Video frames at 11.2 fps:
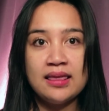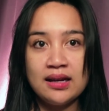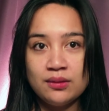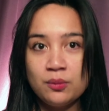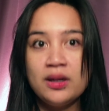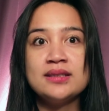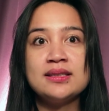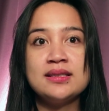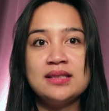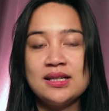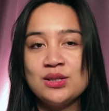and
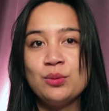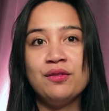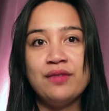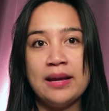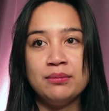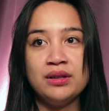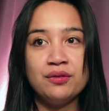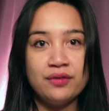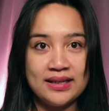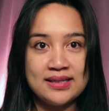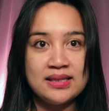that's what Family
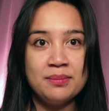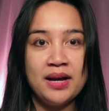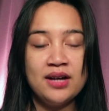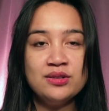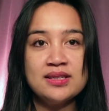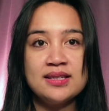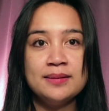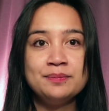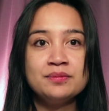Friend is about.